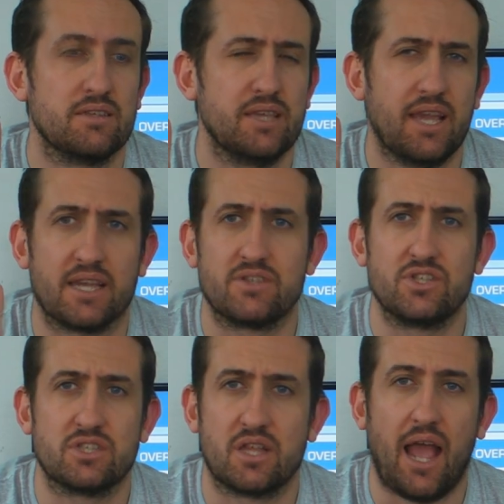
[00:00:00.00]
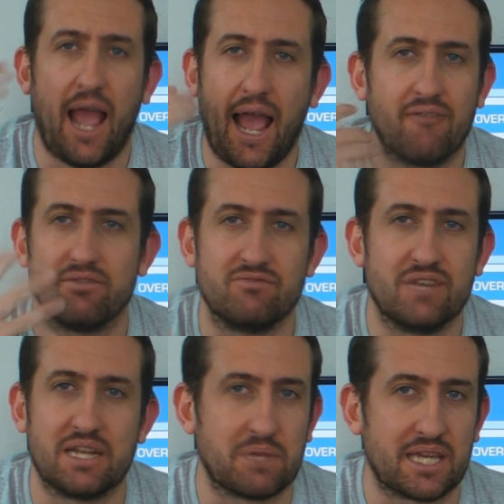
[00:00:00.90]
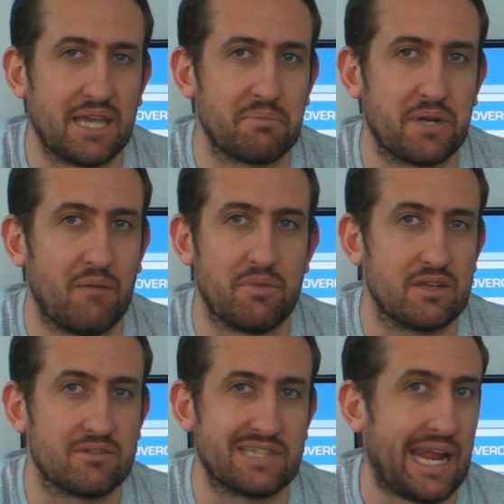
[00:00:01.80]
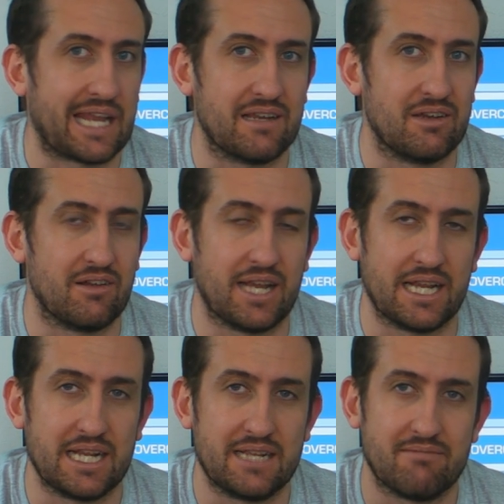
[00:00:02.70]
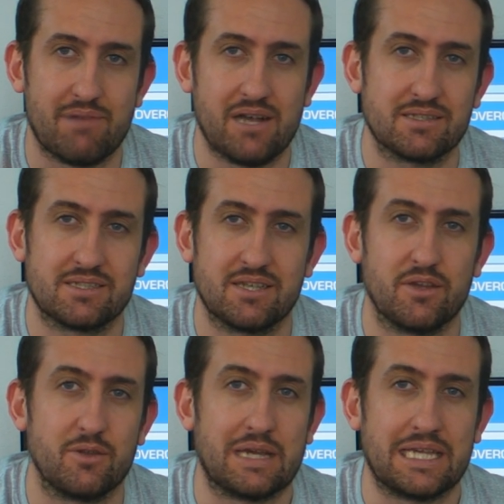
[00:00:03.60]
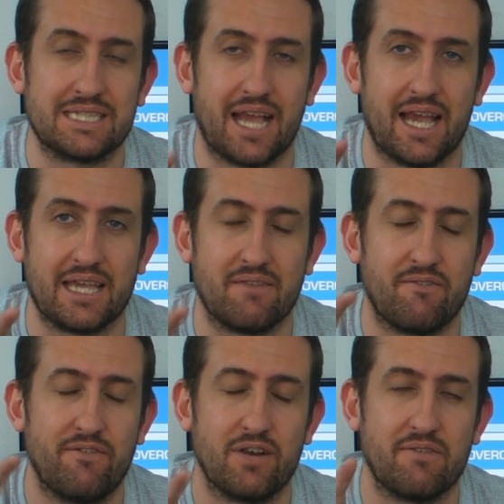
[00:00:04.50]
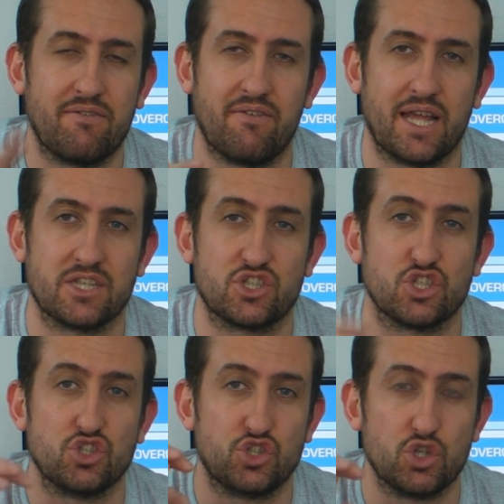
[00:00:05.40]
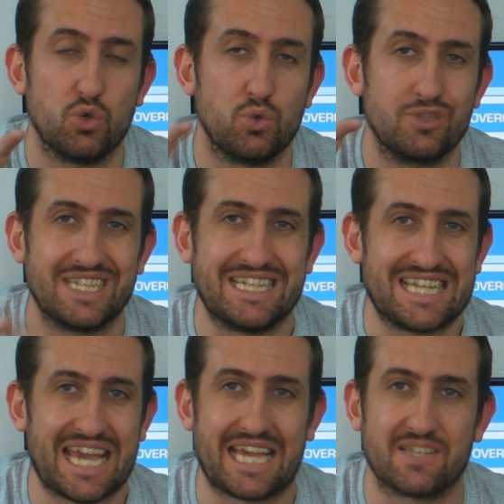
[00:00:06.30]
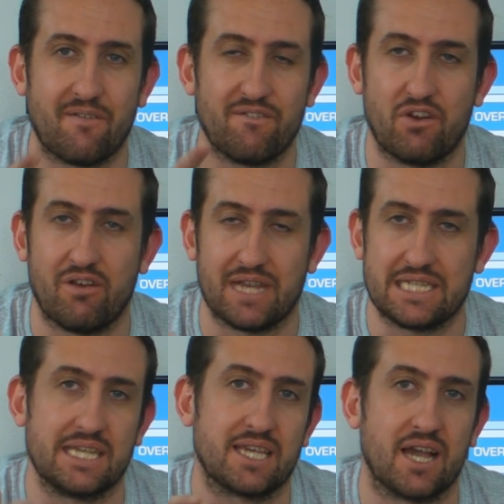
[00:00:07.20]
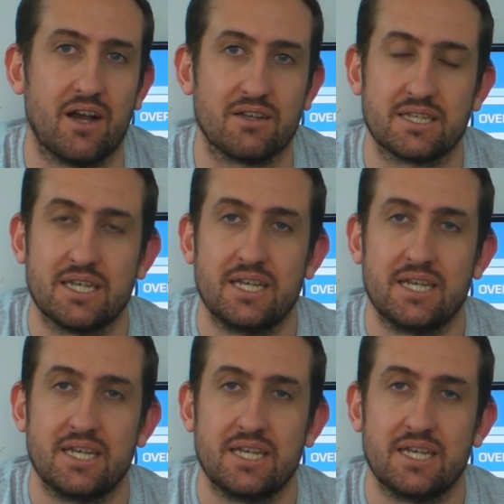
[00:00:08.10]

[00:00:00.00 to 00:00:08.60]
yeah just haven't really been keeping up with your tech a lot lately, the Mars 2 is a fully fledged dual GTX 580 card